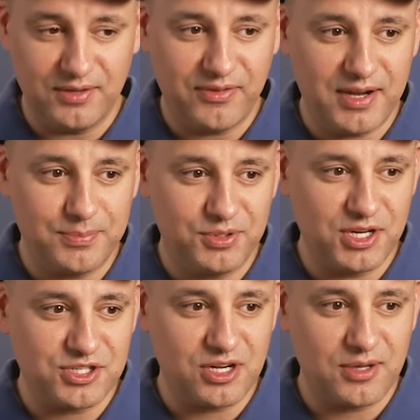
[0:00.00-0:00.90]
I've had a
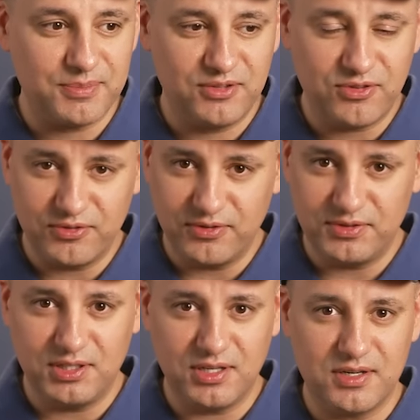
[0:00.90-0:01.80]
production company for
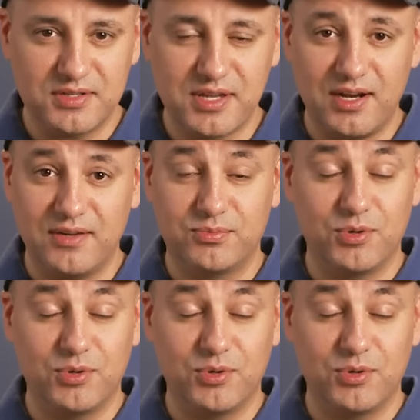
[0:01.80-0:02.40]
15 years and I've